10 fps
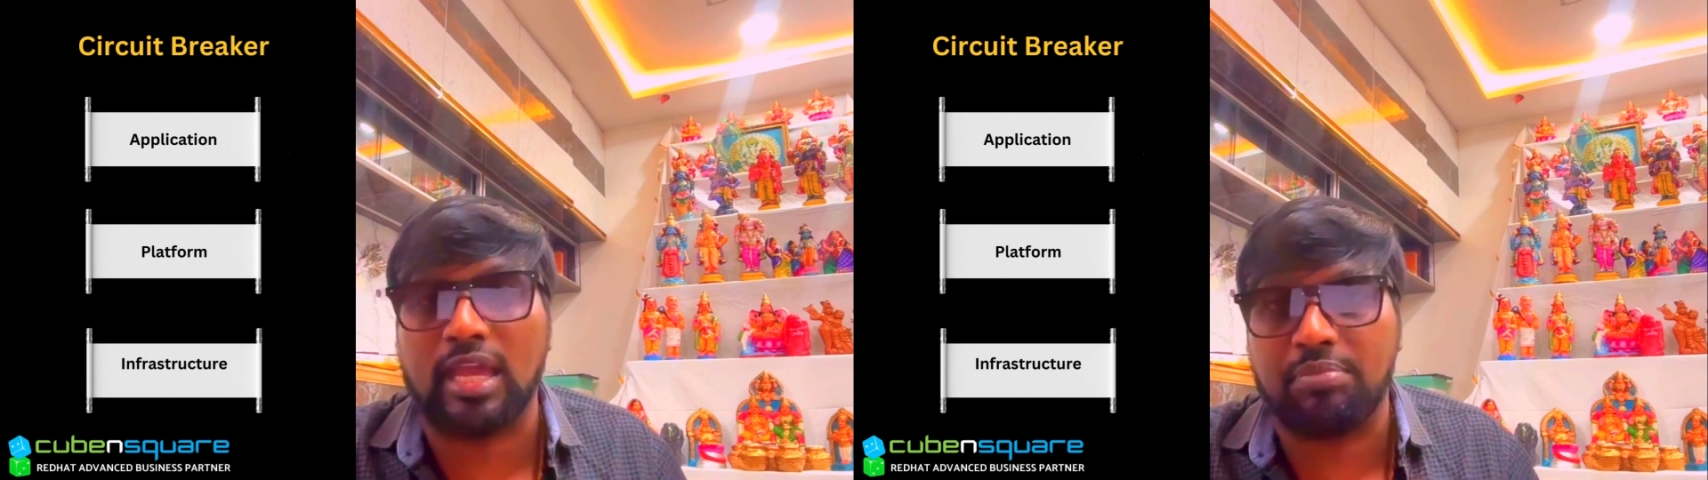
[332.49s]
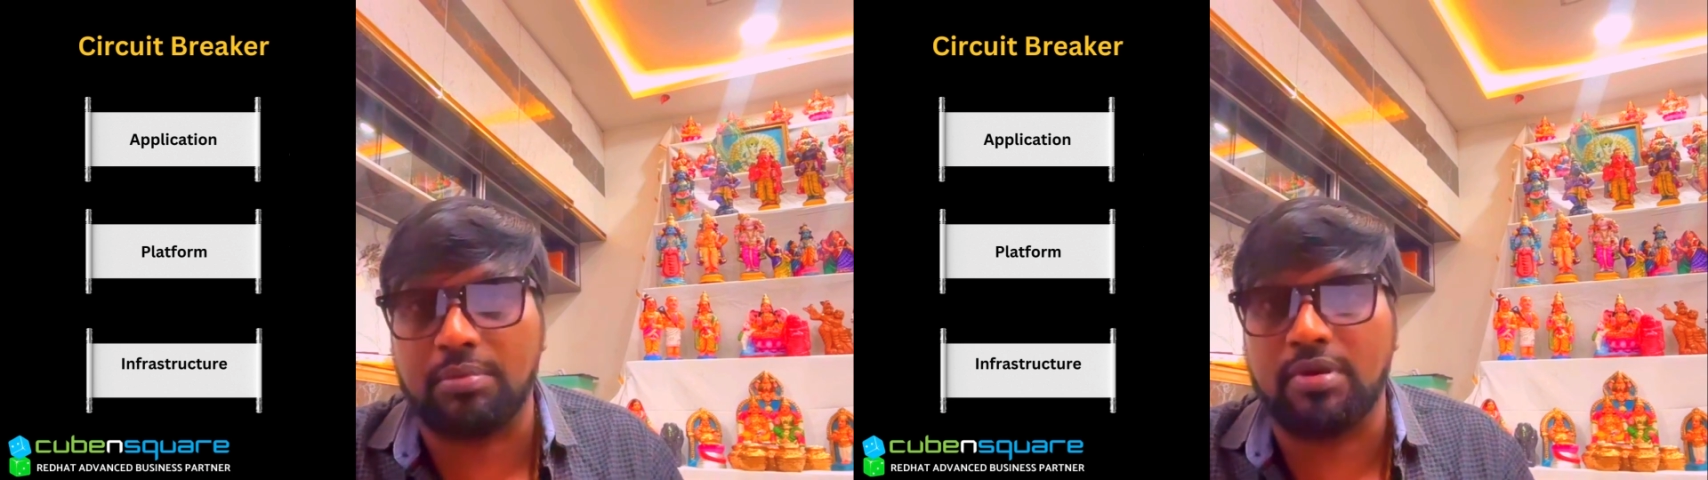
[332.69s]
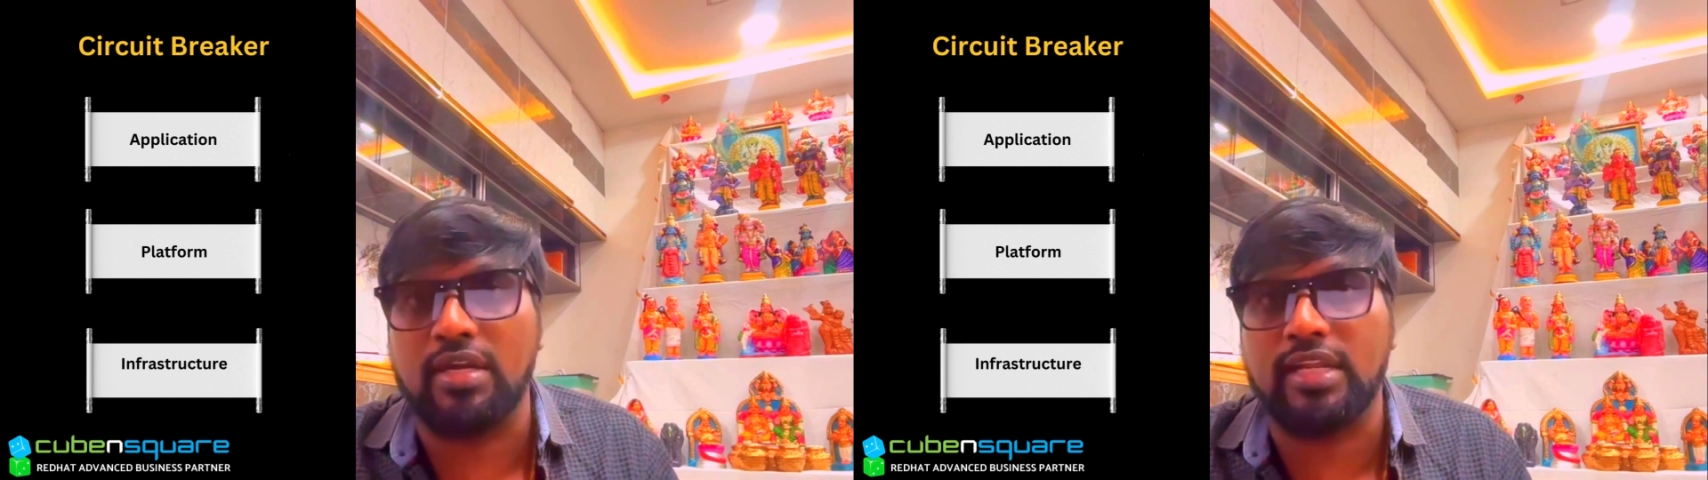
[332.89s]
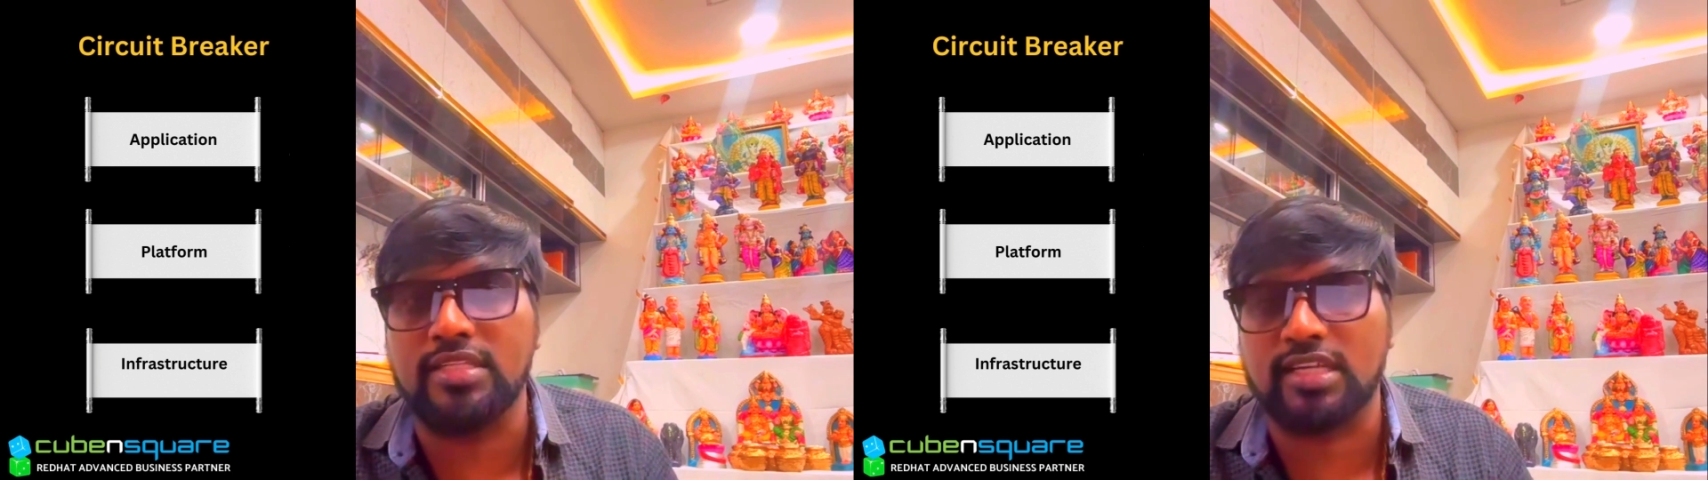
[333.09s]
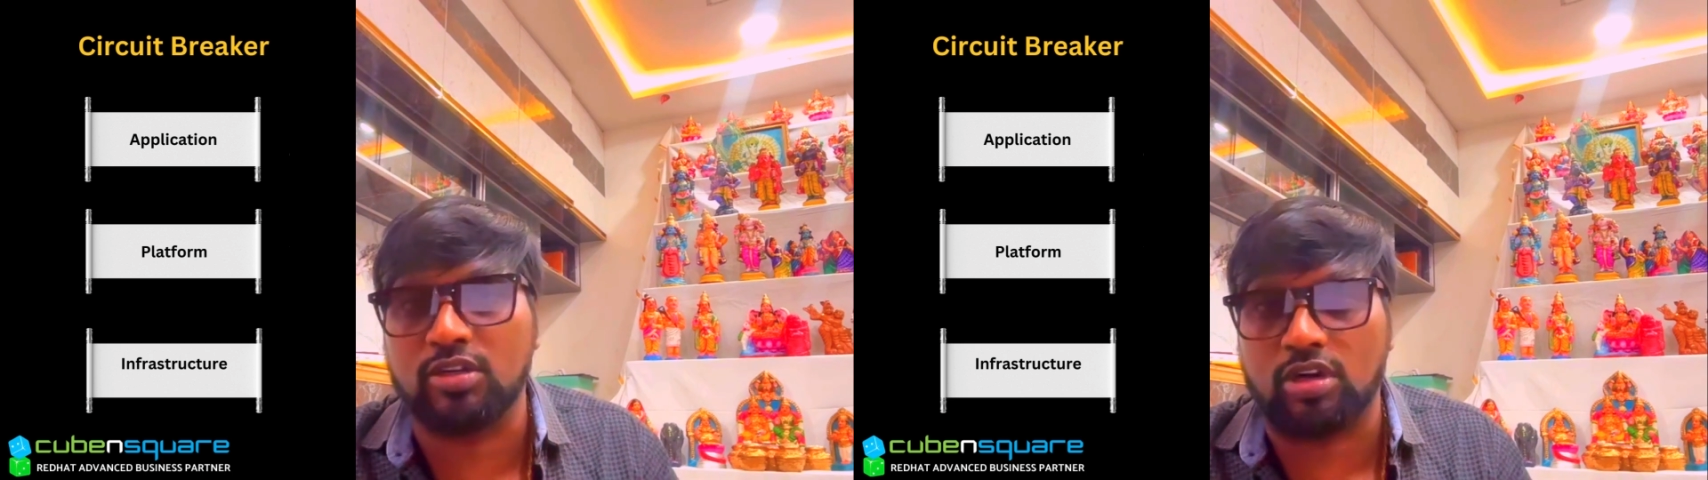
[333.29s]

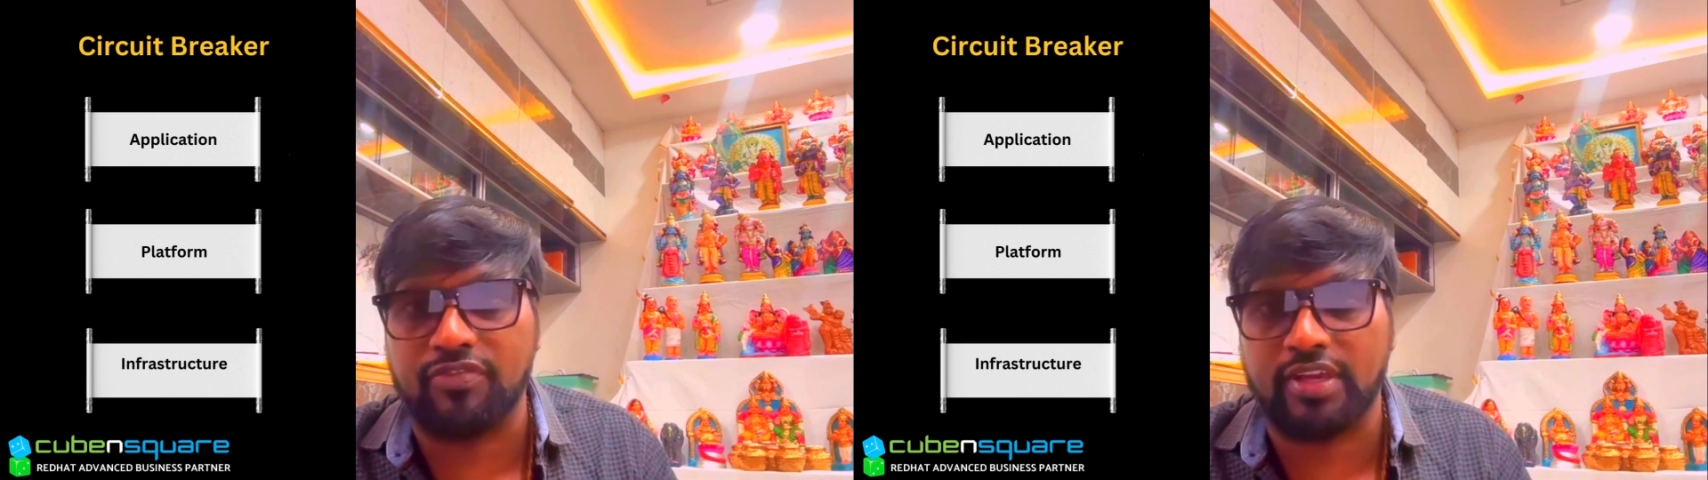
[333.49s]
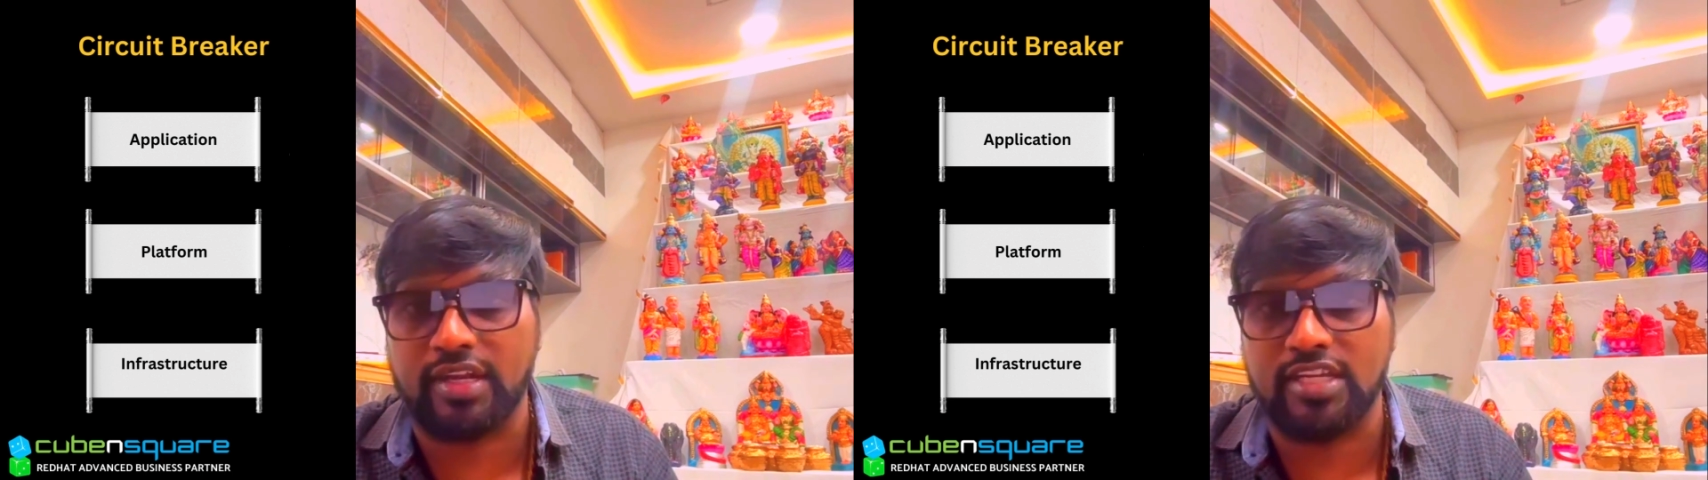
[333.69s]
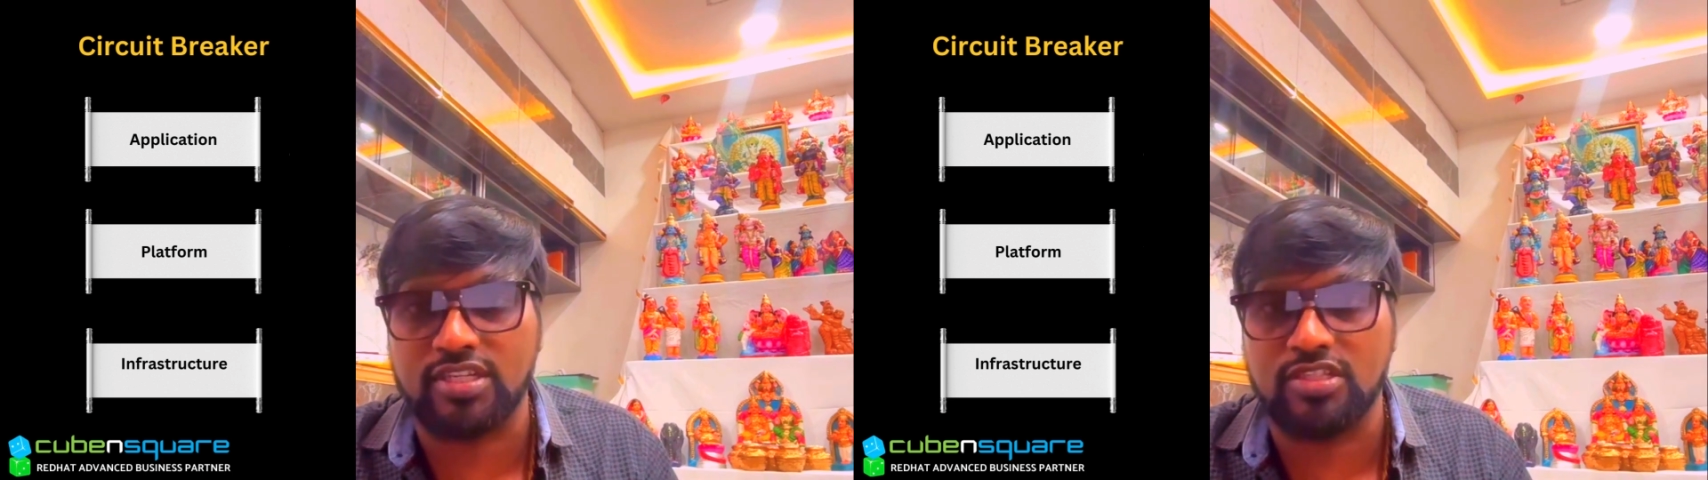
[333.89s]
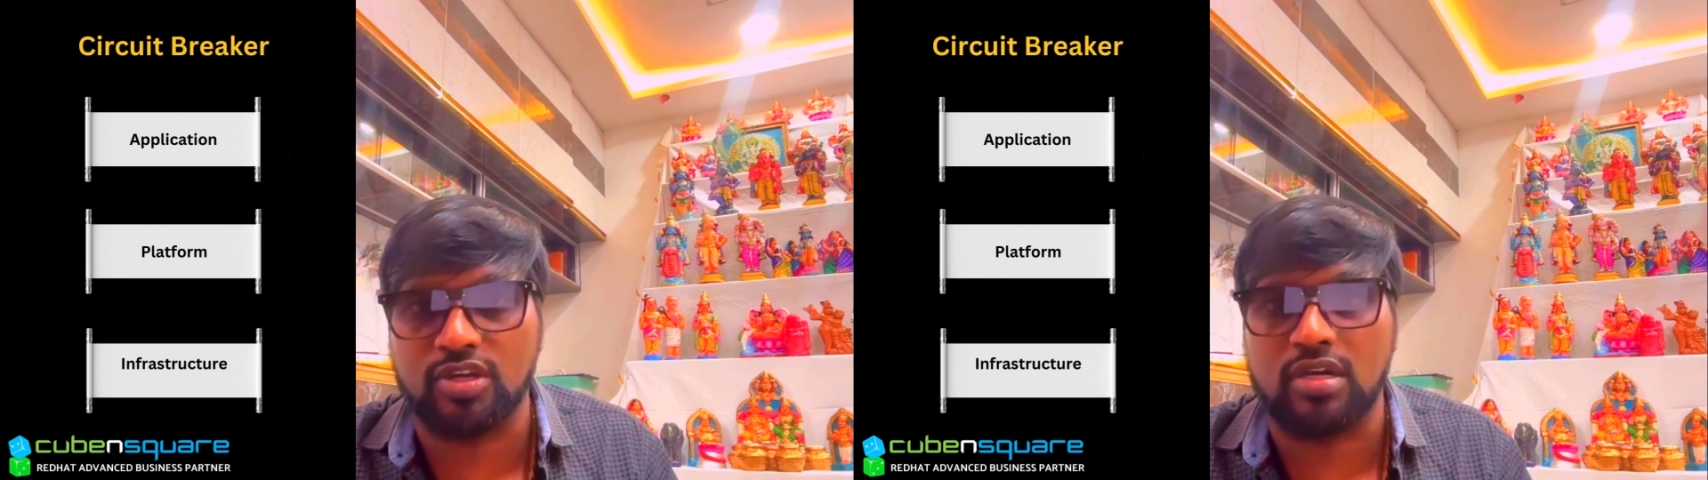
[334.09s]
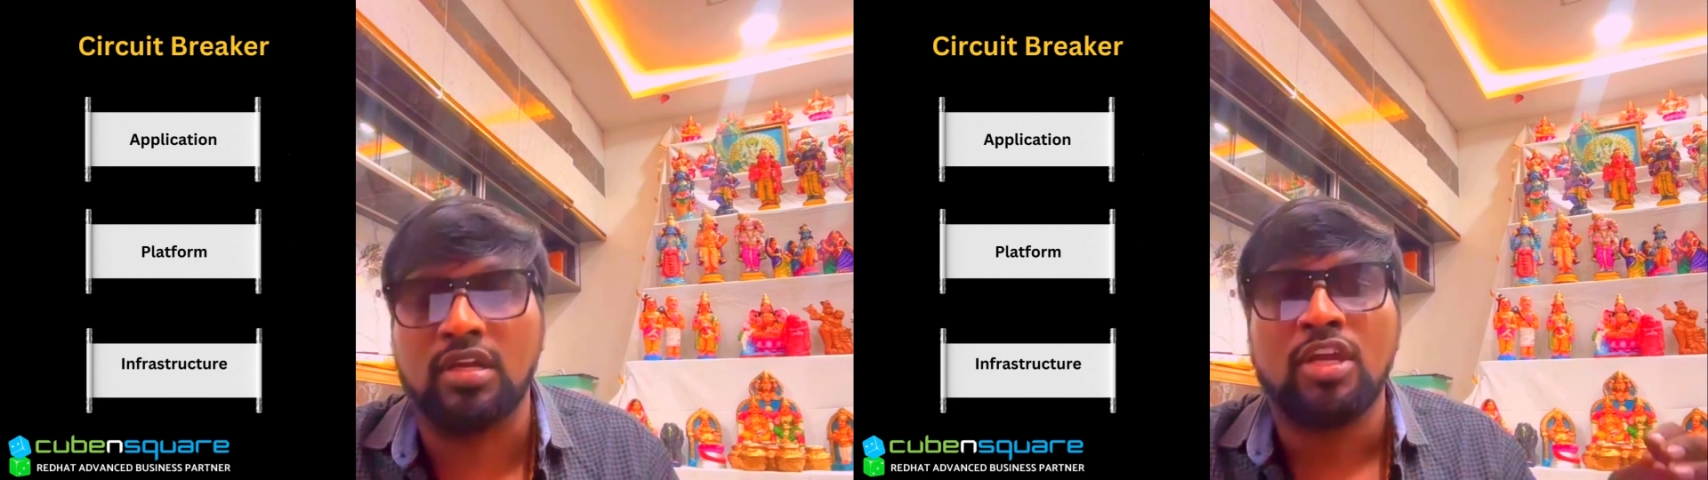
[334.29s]
capabilities and configurations are